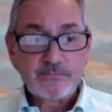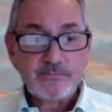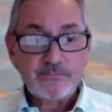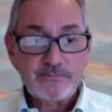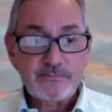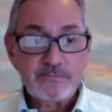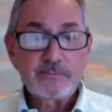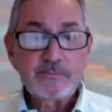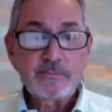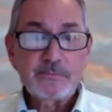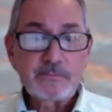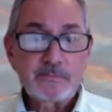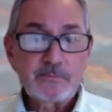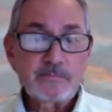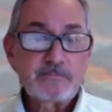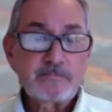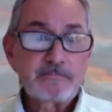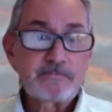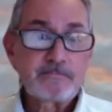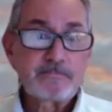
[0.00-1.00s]

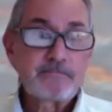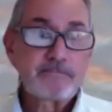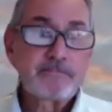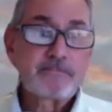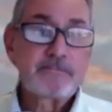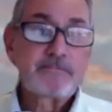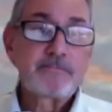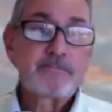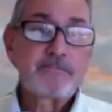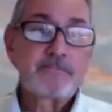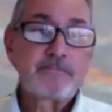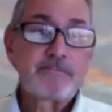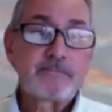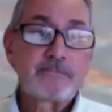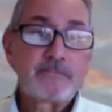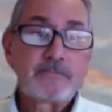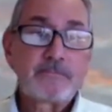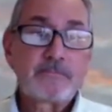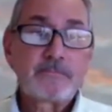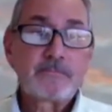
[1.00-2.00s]

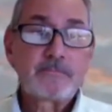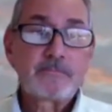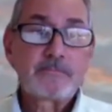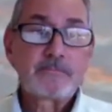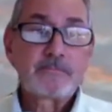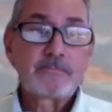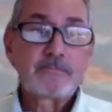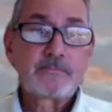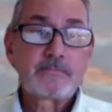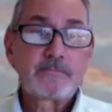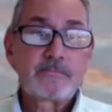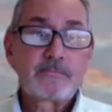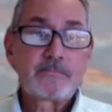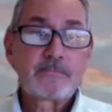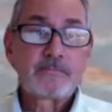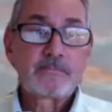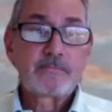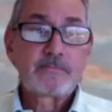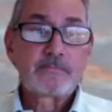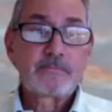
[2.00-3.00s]

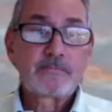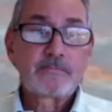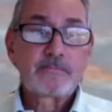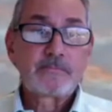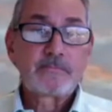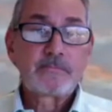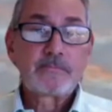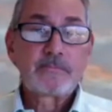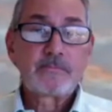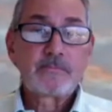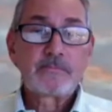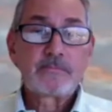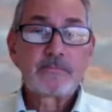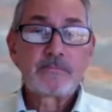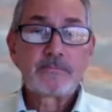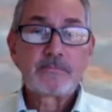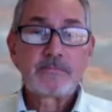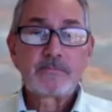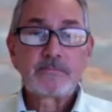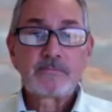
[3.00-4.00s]

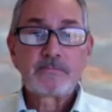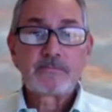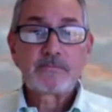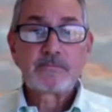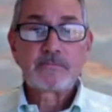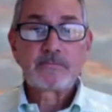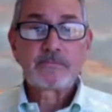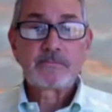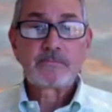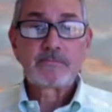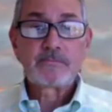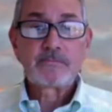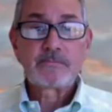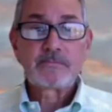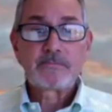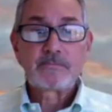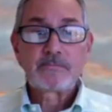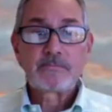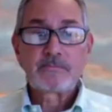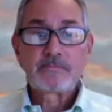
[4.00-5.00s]

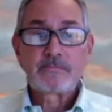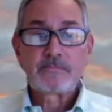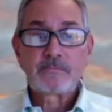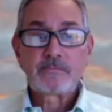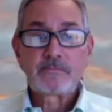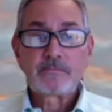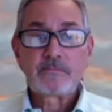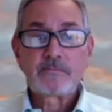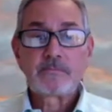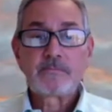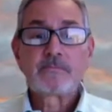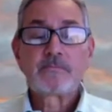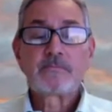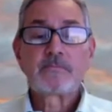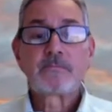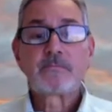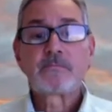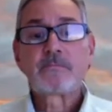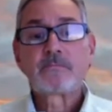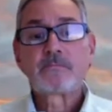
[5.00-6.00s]

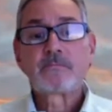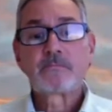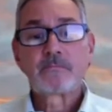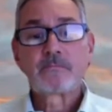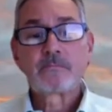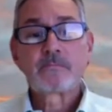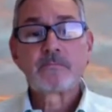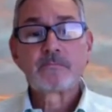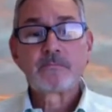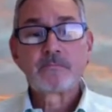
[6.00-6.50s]
(silent)